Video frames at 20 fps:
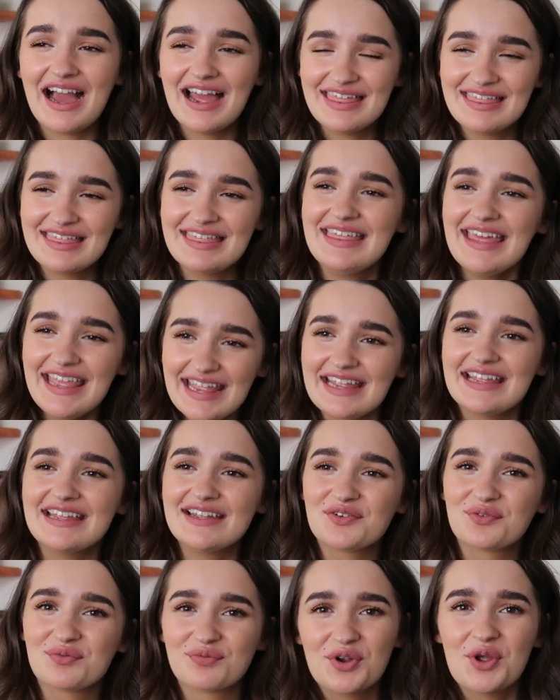I
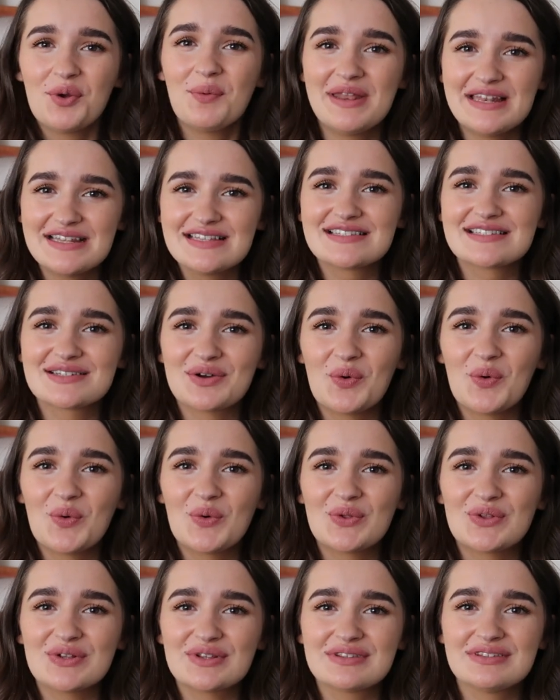think, ruins
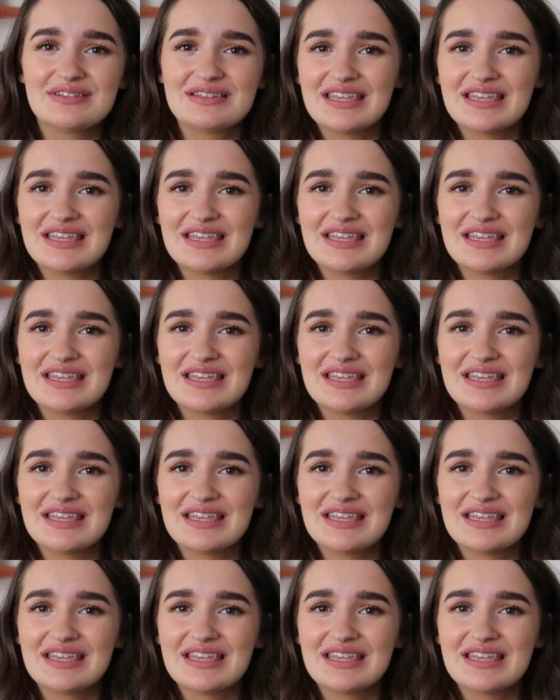all,